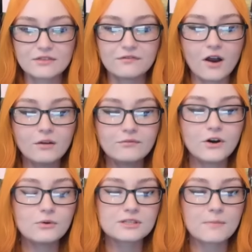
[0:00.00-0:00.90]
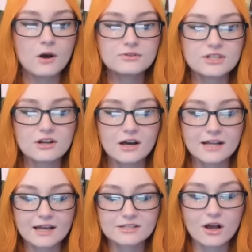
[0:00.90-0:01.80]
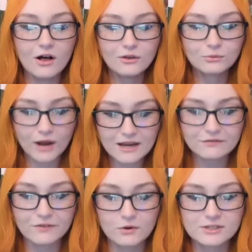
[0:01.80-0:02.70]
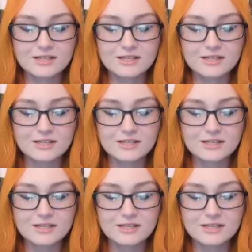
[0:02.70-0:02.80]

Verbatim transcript: Farm Folks posted on X All right, folks,